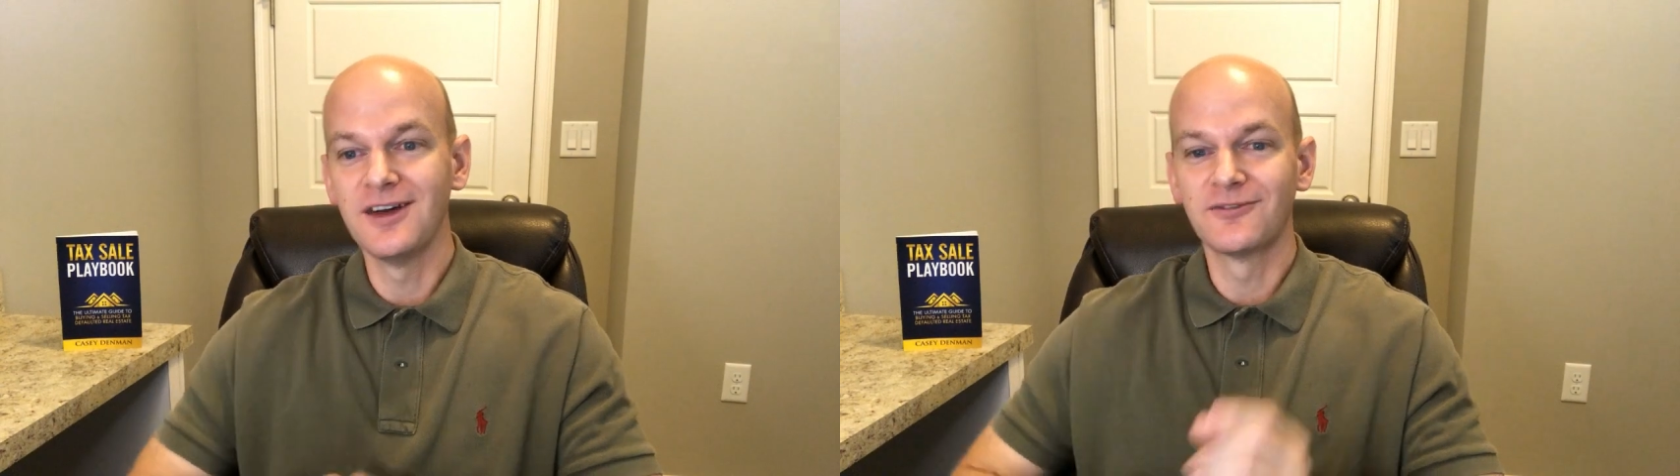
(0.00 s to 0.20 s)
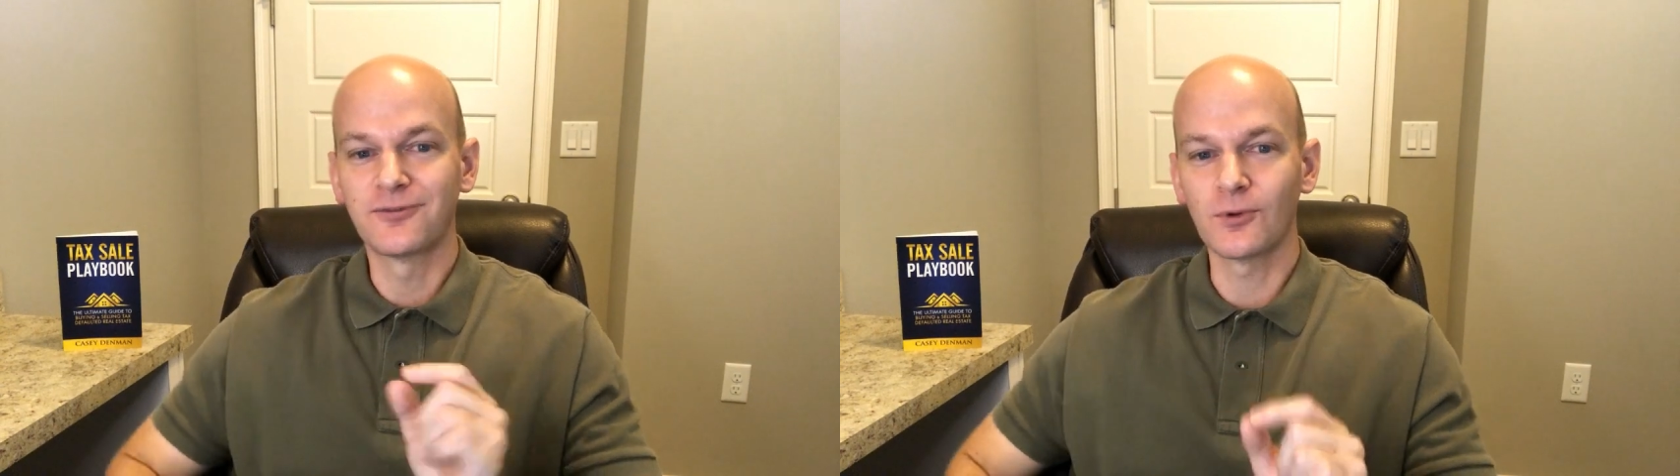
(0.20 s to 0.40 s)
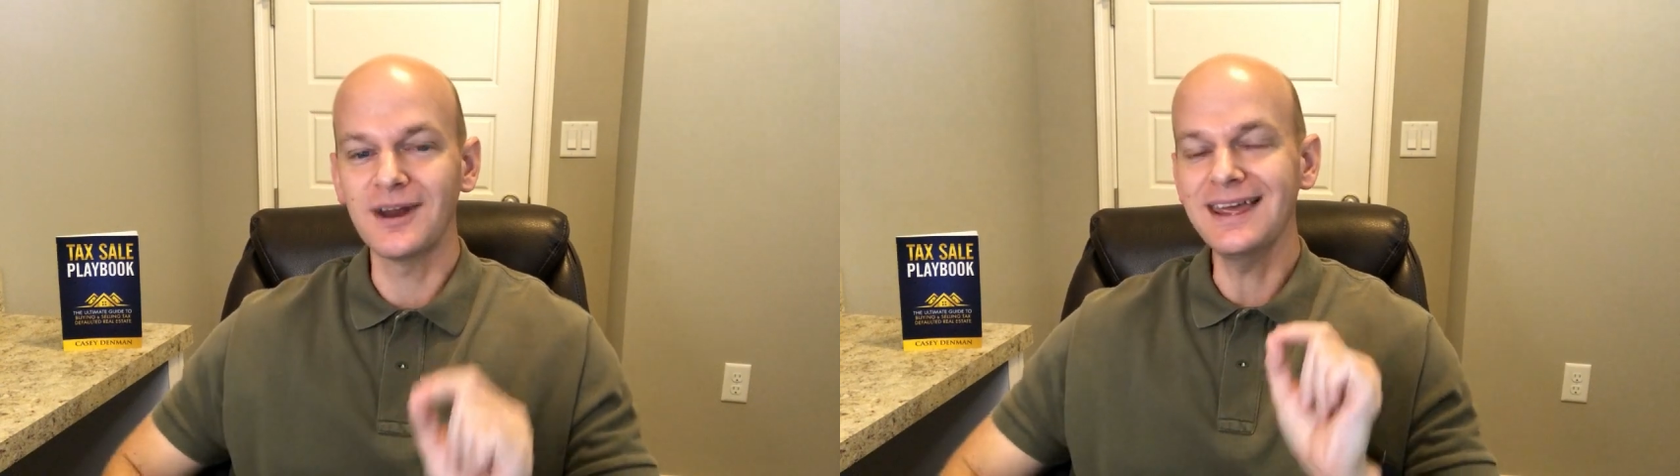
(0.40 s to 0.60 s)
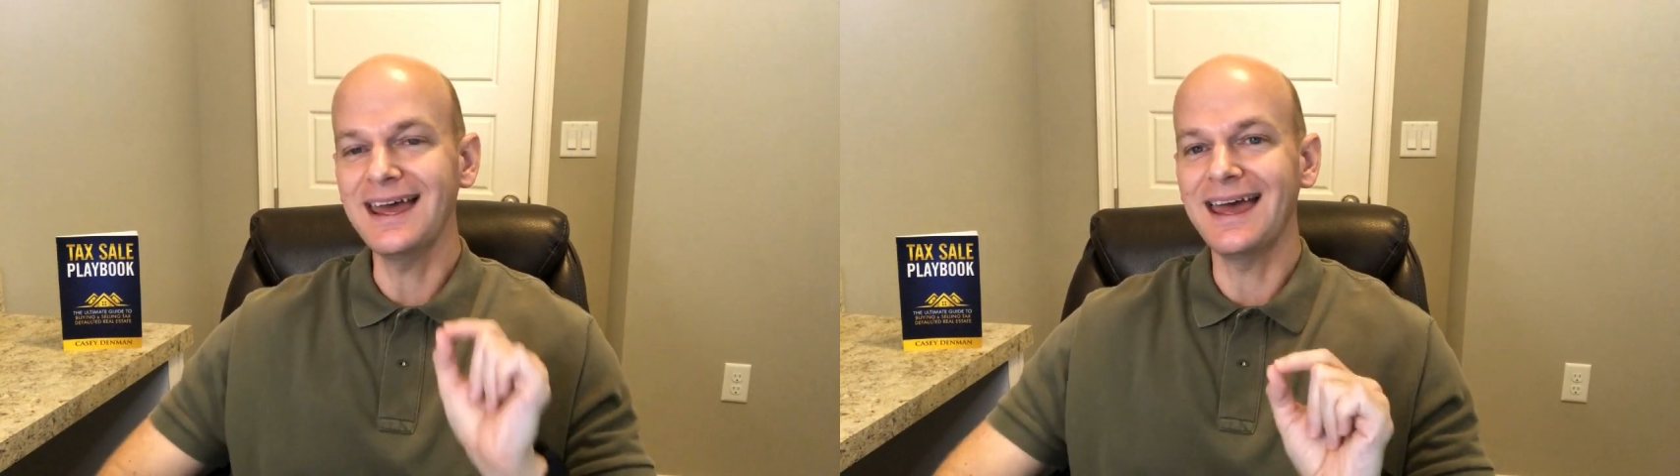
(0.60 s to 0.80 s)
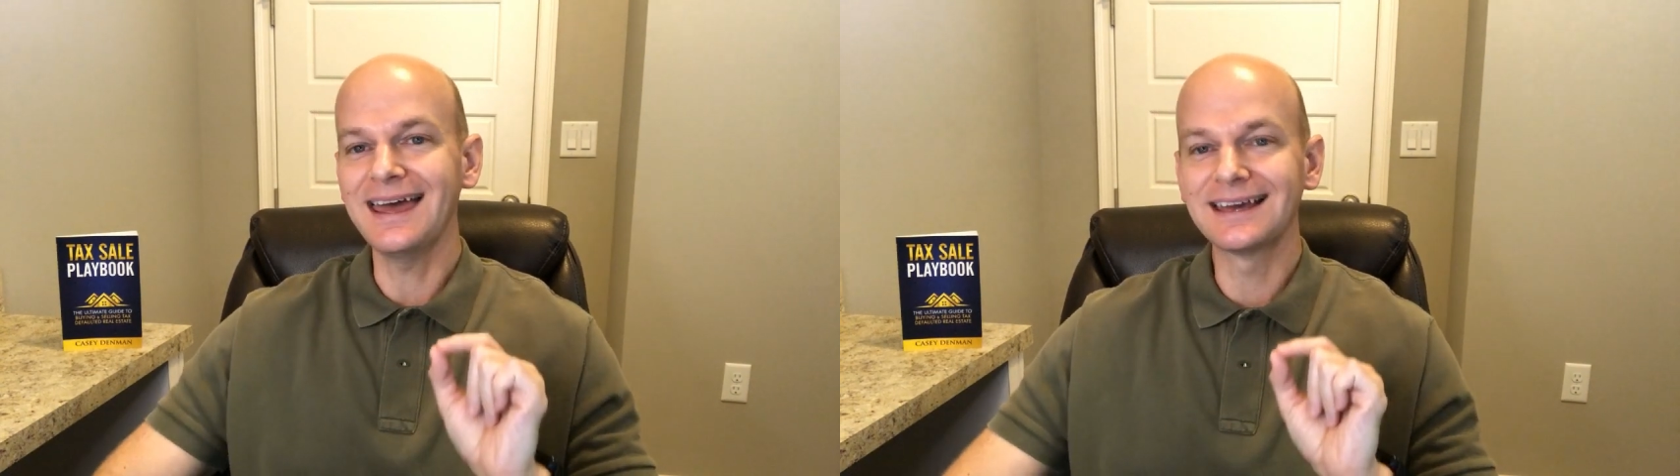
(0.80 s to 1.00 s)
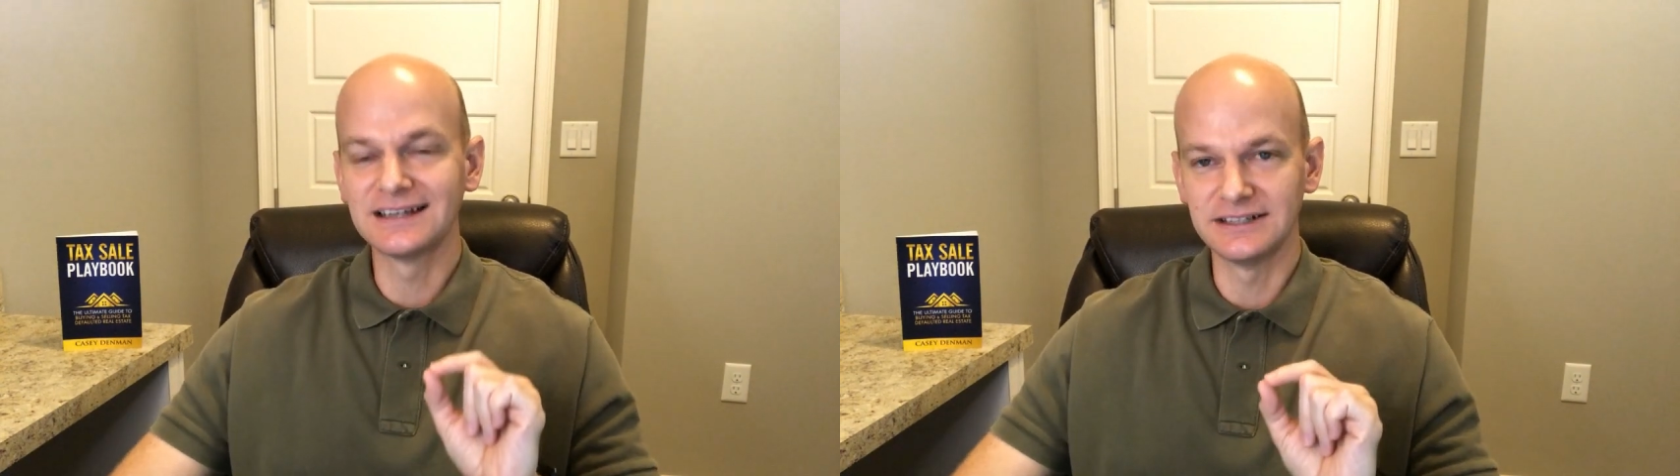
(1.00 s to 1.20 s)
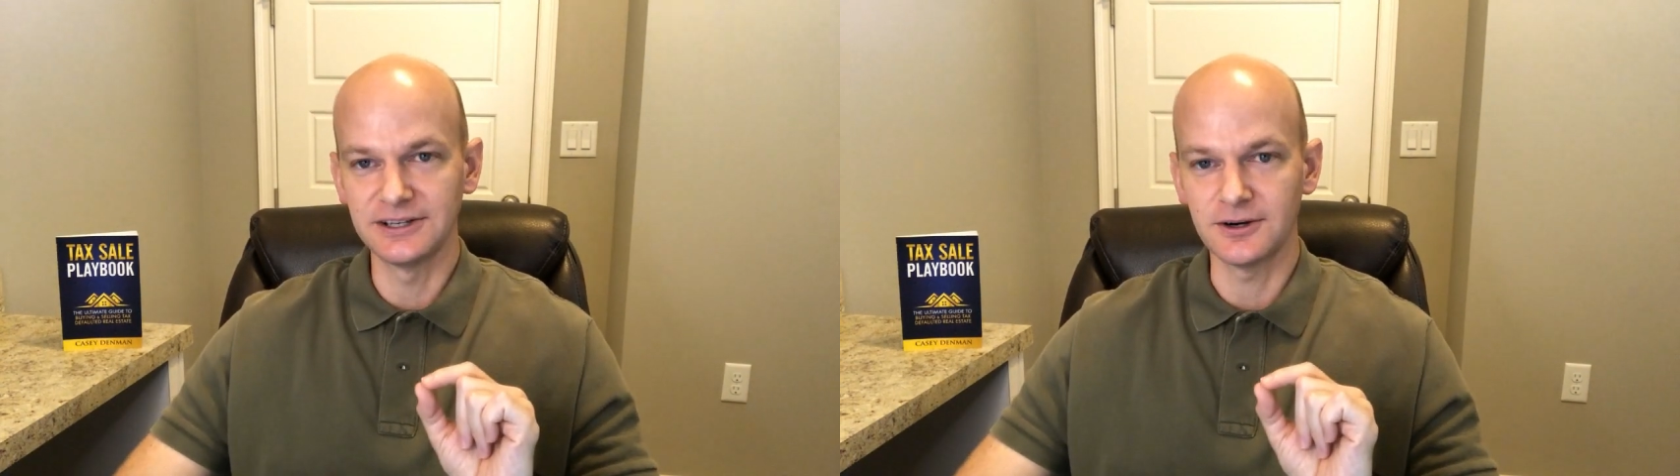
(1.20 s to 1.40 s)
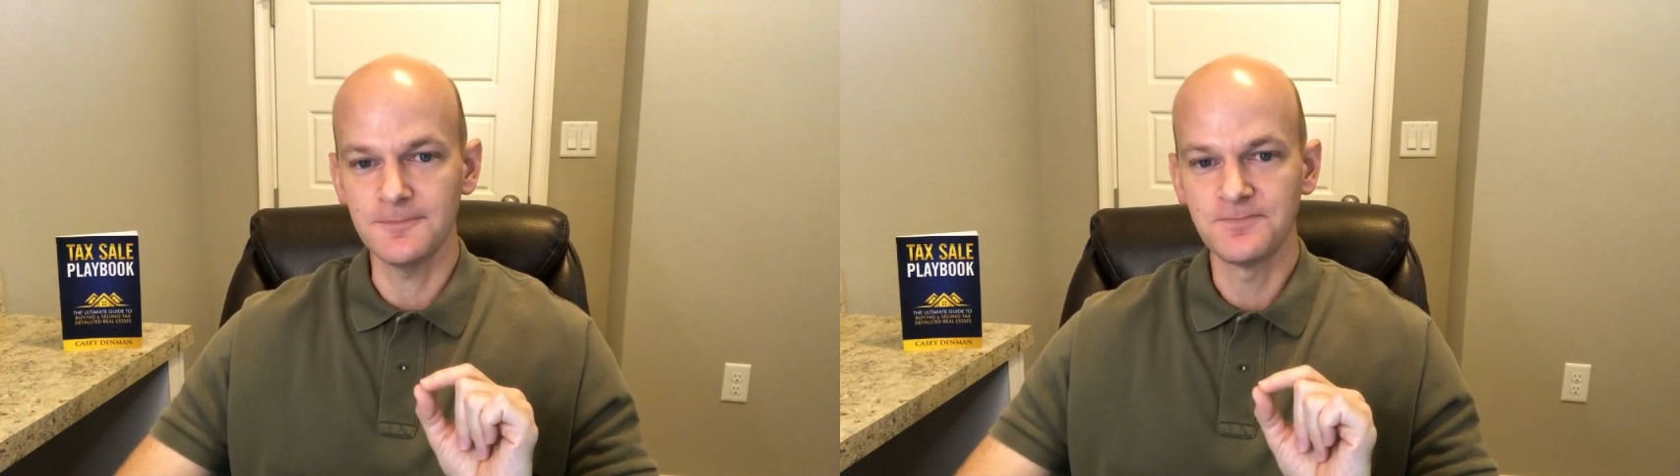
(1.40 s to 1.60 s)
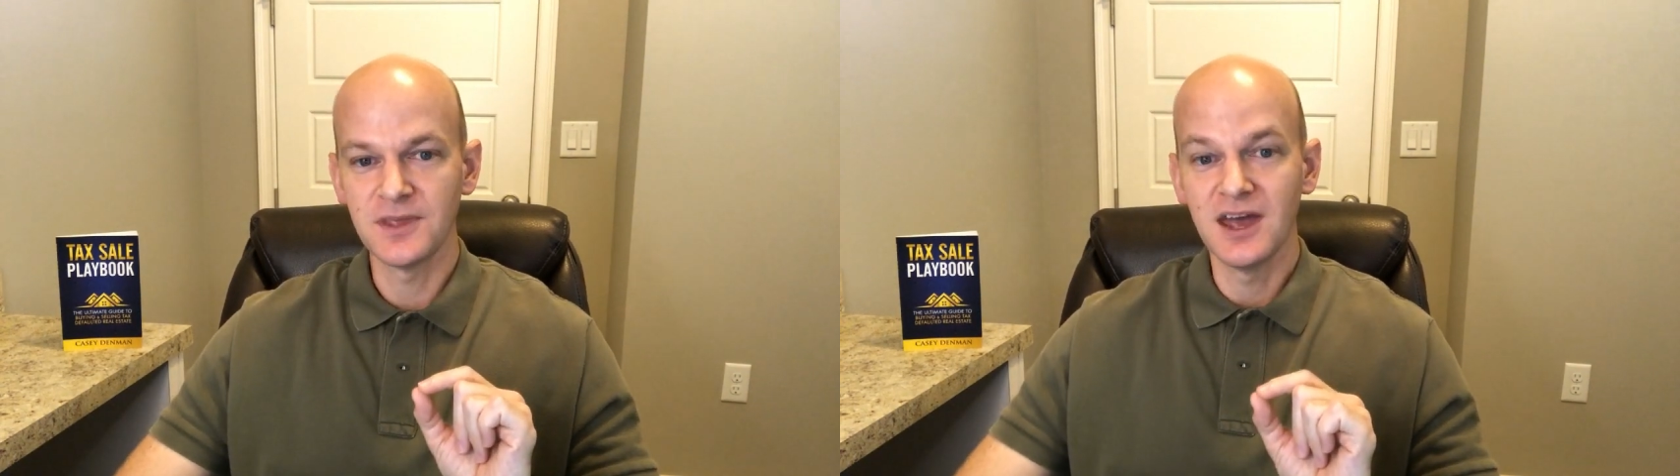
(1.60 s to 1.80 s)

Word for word: free and clear,